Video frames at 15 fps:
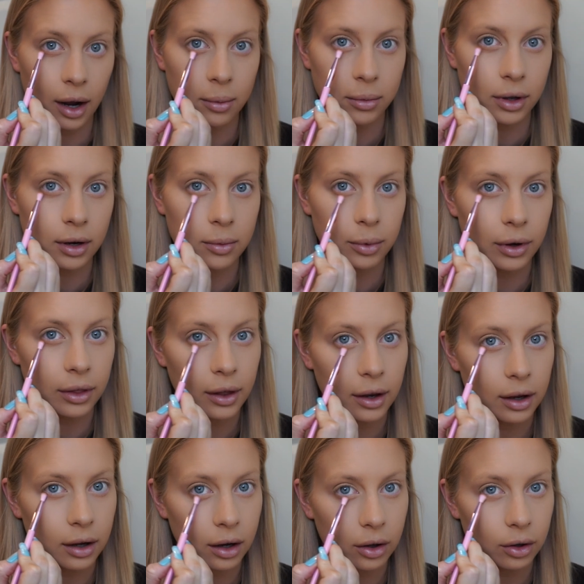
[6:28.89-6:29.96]
I'm going to bring that
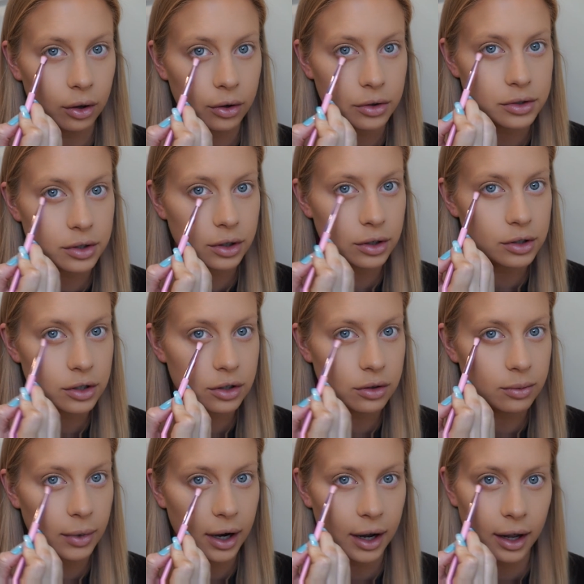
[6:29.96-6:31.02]
in closer
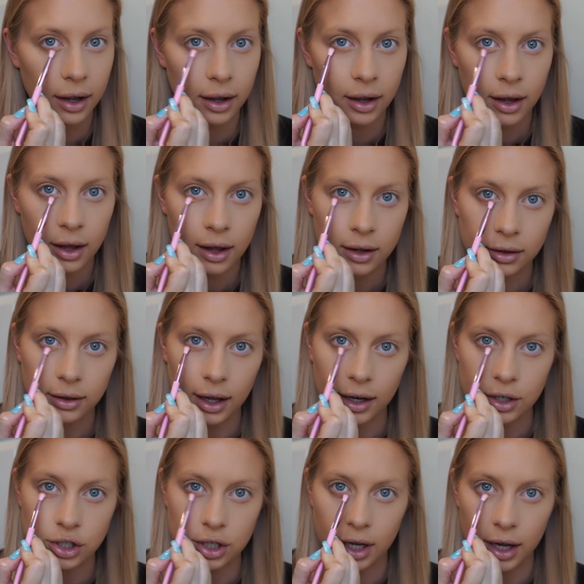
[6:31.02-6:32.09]
to my
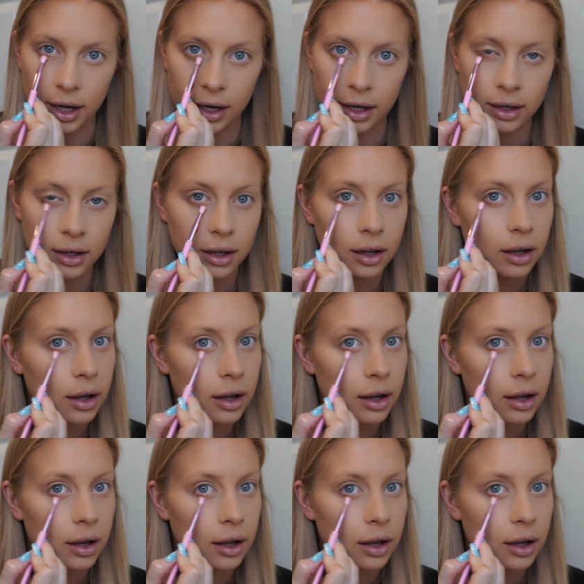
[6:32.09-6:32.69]
lash line